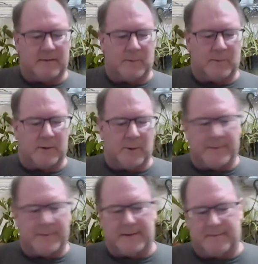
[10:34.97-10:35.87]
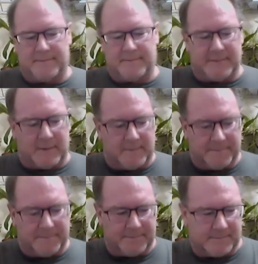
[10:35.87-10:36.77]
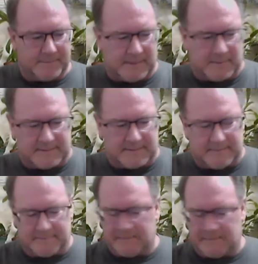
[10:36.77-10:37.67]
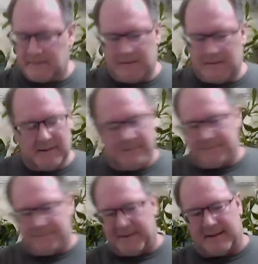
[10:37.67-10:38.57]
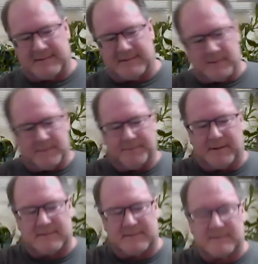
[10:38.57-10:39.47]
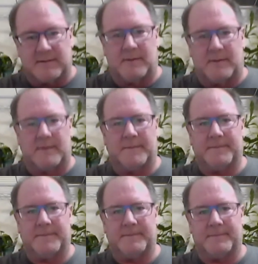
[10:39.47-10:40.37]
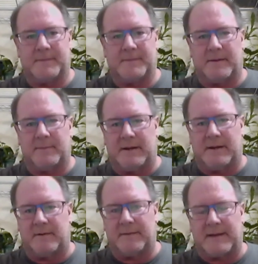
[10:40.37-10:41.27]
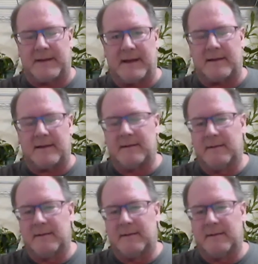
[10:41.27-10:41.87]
We were hoping that that would, yeah. So it's just another layer on the cake.